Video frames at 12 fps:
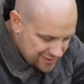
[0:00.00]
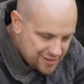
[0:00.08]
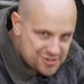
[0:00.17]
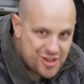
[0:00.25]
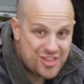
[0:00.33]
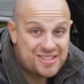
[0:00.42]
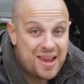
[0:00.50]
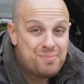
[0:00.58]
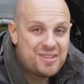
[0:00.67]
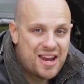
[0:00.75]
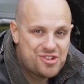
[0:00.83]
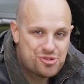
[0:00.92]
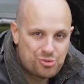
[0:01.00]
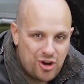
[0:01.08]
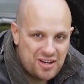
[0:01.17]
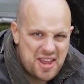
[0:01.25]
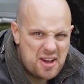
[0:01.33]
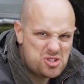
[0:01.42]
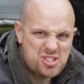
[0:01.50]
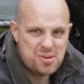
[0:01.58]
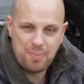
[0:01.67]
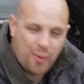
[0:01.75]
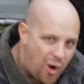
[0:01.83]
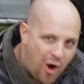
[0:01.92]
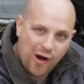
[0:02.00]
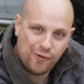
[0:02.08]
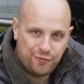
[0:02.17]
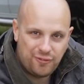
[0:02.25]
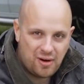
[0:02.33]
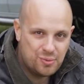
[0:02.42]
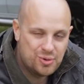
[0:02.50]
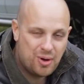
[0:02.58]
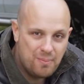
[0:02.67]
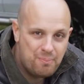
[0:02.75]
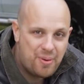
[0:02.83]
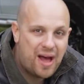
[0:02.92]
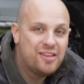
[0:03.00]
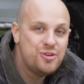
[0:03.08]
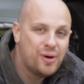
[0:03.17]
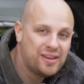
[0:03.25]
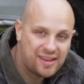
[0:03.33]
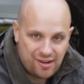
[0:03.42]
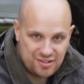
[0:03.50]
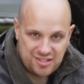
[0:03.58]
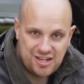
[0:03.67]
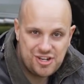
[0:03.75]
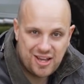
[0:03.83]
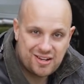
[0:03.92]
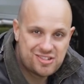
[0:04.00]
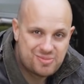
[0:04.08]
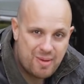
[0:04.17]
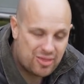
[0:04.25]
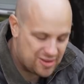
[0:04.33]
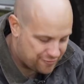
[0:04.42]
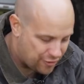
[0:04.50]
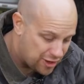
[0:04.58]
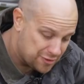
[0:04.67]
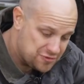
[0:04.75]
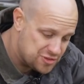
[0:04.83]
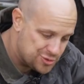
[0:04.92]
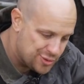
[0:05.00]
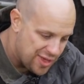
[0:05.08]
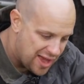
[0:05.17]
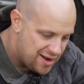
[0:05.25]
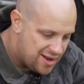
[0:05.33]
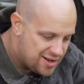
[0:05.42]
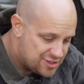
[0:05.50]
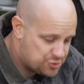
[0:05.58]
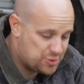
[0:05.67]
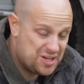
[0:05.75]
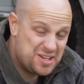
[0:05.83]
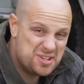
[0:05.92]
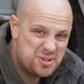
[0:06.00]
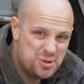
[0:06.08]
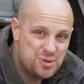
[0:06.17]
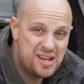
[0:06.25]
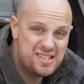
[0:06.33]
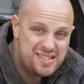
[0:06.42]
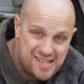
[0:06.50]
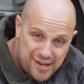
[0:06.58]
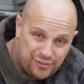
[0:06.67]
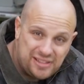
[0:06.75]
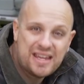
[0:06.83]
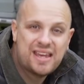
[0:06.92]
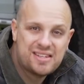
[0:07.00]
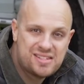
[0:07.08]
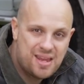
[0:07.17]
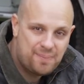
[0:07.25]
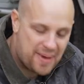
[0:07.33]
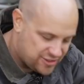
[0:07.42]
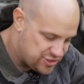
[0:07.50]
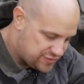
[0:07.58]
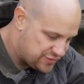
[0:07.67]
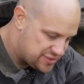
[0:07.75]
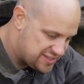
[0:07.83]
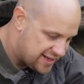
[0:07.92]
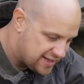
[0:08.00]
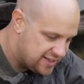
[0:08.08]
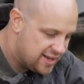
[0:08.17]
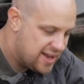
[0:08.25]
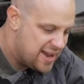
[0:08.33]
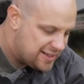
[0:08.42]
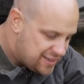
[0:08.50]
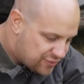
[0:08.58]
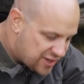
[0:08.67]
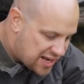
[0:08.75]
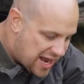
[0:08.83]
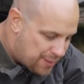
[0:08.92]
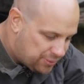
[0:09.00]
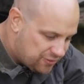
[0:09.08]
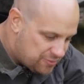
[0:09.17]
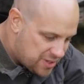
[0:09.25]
So the temptation right now is just to pile firewood on, but you are guaranteed you're gonna smother your fire if you do that. So what you need to do is definitely take a step back just for a second, give it a couple of